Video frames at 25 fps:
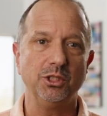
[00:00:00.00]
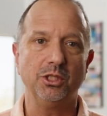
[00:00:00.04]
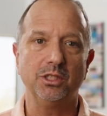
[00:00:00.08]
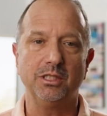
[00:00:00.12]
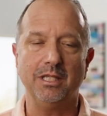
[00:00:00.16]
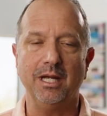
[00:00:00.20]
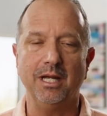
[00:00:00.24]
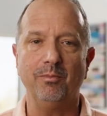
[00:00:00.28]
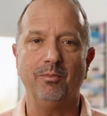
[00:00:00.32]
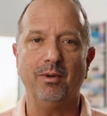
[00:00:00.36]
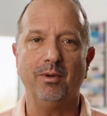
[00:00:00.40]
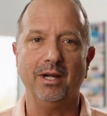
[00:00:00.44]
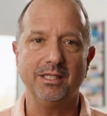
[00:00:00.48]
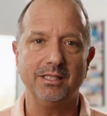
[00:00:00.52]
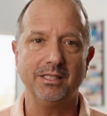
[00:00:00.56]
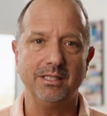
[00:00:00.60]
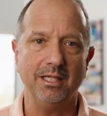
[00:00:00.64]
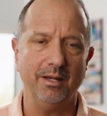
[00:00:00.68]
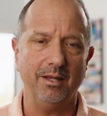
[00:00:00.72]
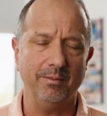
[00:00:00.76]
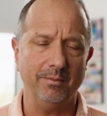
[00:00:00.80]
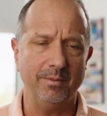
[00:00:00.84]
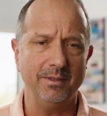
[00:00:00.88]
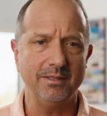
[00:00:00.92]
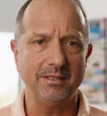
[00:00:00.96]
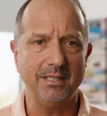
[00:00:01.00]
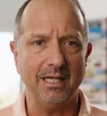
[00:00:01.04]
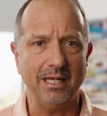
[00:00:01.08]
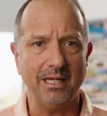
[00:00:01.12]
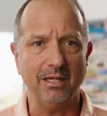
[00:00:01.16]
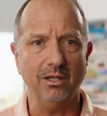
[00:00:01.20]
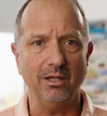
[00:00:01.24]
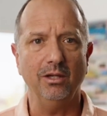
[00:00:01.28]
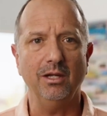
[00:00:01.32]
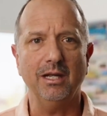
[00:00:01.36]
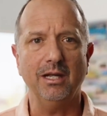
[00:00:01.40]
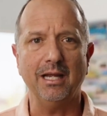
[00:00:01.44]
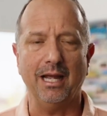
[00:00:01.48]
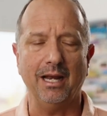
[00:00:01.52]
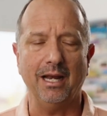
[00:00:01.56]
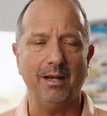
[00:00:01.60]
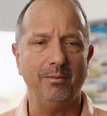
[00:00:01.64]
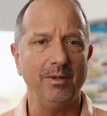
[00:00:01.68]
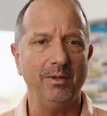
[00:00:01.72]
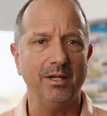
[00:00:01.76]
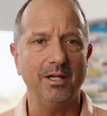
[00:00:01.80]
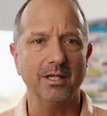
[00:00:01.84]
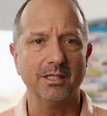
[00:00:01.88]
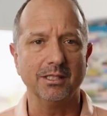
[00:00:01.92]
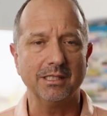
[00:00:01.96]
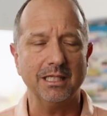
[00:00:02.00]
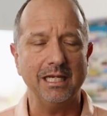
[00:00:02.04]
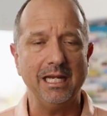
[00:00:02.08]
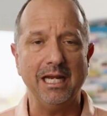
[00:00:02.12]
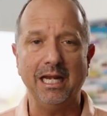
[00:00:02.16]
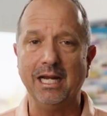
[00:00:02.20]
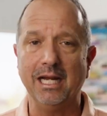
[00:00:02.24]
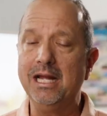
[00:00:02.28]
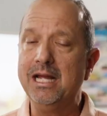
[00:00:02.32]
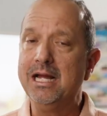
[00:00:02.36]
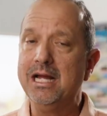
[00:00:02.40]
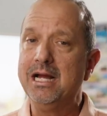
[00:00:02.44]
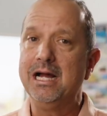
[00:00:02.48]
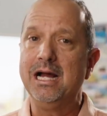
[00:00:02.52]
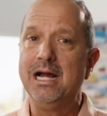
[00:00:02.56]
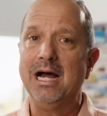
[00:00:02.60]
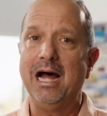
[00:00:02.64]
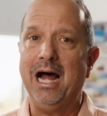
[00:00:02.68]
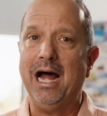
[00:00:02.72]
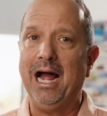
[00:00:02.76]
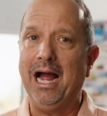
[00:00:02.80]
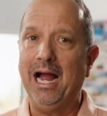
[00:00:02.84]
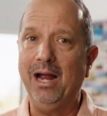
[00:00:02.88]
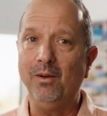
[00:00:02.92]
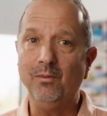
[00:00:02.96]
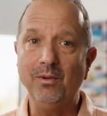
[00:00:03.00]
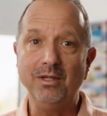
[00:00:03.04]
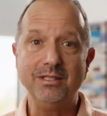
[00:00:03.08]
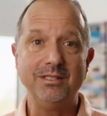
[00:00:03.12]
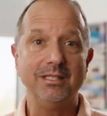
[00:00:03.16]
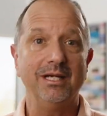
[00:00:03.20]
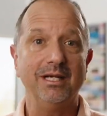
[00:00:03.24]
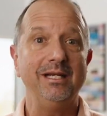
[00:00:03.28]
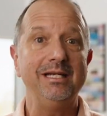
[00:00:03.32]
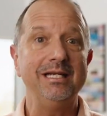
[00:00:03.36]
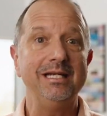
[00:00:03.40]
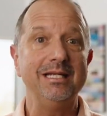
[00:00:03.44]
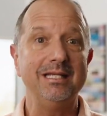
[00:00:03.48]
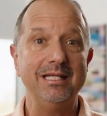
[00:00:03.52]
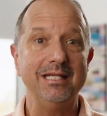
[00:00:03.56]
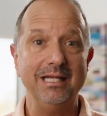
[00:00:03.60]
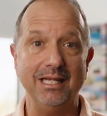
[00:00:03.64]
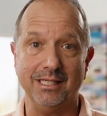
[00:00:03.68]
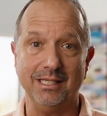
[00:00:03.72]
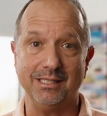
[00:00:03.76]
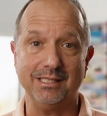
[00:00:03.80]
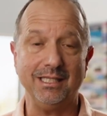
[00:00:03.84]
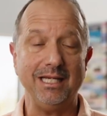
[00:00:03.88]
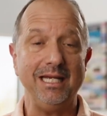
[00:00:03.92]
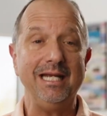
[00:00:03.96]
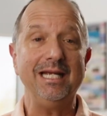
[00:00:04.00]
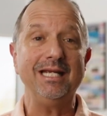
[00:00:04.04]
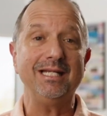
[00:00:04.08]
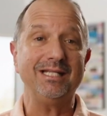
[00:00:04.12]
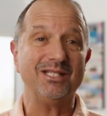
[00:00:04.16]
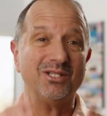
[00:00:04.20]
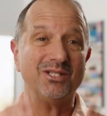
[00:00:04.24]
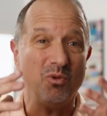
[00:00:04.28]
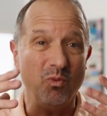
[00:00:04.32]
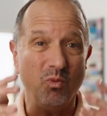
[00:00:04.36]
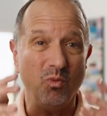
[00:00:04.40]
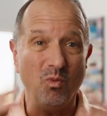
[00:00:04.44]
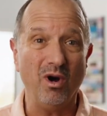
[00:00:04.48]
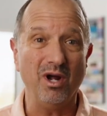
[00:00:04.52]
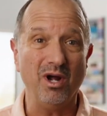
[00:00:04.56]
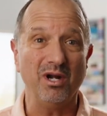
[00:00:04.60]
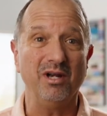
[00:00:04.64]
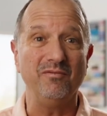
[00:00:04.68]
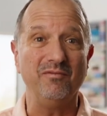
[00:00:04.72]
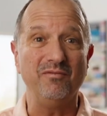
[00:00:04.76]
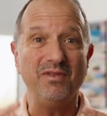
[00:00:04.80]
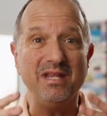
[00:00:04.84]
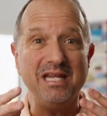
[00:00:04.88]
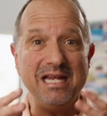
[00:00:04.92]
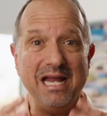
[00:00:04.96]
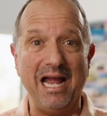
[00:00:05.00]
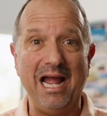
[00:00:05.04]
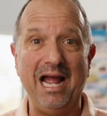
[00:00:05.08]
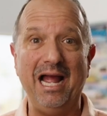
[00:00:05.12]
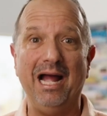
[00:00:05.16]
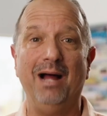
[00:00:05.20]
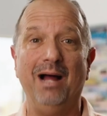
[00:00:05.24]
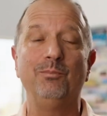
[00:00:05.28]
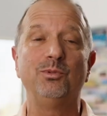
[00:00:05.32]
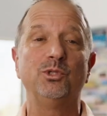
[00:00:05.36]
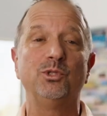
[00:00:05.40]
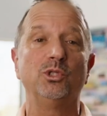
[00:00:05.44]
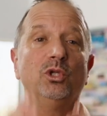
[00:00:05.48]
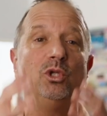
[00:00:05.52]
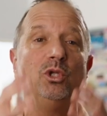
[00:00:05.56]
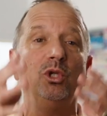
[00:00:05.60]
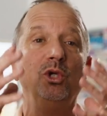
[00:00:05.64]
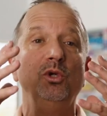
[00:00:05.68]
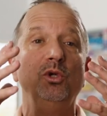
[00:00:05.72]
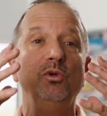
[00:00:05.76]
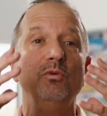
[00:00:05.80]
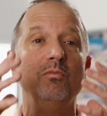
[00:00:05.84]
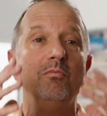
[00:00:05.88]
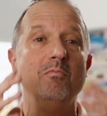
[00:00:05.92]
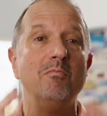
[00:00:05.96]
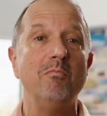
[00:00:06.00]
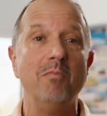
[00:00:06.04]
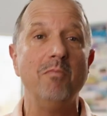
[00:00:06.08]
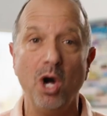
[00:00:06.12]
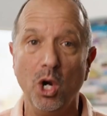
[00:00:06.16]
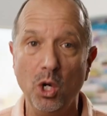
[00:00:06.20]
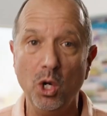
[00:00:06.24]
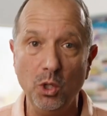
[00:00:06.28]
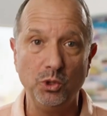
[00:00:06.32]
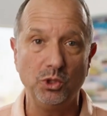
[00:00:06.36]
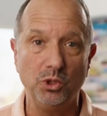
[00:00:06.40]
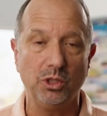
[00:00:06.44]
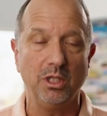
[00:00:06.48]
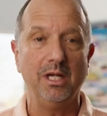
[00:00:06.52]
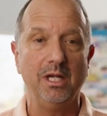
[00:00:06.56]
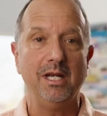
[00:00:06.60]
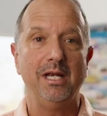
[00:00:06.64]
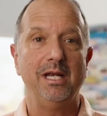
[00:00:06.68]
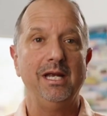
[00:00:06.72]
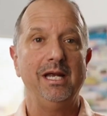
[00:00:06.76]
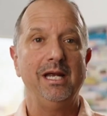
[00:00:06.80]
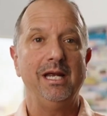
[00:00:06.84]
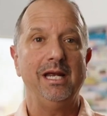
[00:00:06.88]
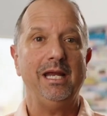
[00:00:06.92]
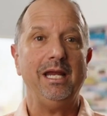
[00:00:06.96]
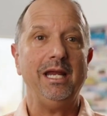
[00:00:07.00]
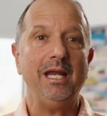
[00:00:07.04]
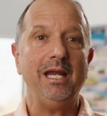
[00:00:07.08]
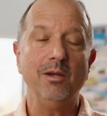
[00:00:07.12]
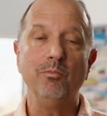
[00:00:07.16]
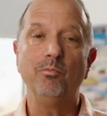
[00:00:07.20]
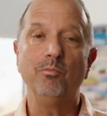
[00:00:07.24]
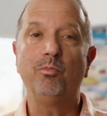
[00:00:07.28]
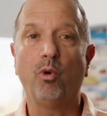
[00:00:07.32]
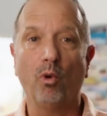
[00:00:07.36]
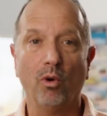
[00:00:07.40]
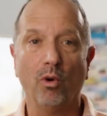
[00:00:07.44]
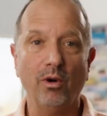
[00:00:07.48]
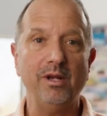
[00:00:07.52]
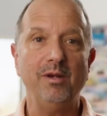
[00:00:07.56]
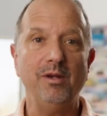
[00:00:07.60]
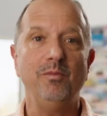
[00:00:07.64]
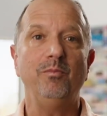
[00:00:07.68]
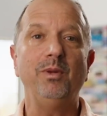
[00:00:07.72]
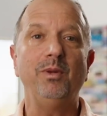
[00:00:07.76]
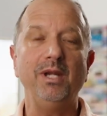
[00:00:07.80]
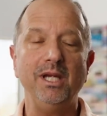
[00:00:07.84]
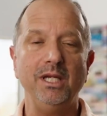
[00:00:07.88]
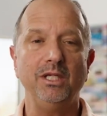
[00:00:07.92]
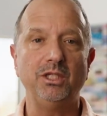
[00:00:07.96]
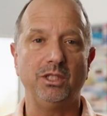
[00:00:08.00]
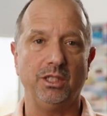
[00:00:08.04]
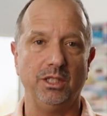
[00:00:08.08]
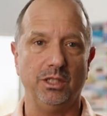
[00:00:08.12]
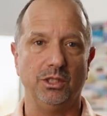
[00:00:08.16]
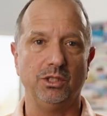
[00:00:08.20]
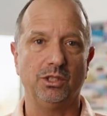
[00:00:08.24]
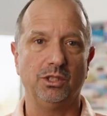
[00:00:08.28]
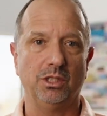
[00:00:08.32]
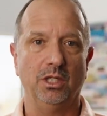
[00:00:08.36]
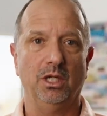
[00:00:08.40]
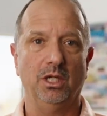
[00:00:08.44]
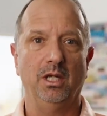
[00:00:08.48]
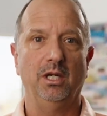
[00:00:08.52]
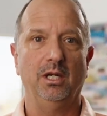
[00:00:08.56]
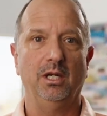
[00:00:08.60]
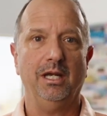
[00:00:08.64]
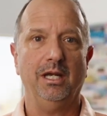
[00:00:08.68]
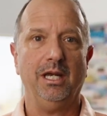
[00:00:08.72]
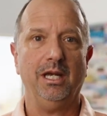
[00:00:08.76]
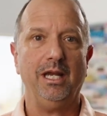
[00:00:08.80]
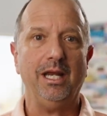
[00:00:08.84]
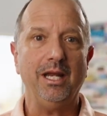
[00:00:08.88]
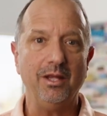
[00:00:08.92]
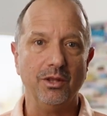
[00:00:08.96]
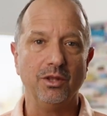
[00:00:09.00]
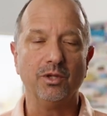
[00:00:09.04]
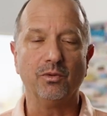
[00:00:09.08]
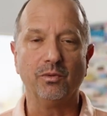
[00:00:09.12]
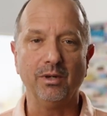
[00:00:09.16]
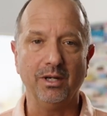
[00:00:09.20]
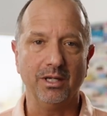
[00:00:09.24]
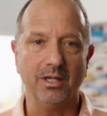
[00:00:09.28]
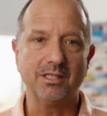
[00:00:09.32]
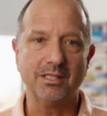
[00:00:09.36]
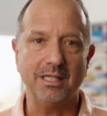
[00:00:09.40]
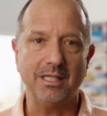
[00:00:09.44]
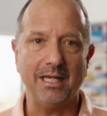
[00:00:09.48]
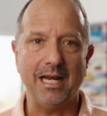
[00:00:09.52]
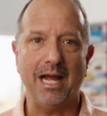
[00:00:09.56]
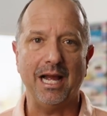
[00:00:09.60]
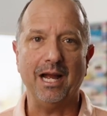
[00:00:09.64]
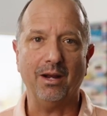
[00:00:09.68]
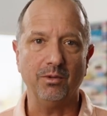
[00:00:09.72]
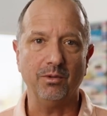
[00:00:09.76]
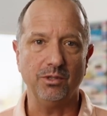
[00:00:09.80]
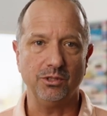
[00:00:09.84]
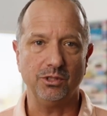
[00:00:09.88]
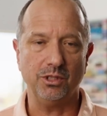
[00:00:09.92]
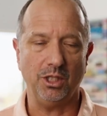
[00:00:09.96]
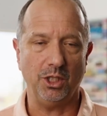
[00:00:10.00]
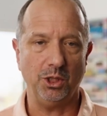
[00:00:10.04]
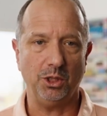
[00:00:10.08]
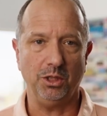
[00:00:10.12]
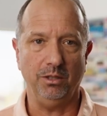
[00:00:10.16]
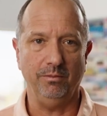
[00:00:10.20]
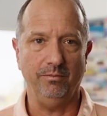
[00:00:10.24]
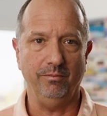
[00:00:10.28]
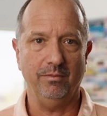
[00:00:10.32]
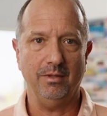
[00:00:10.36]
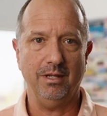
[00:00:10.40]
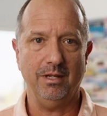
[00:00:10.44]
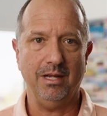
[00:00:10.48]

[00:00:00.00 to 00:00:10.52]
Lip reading: step by step, and take a look at it. Because again, I would tell you this, it's one of the absolute most important pieces in the real estate acquisition.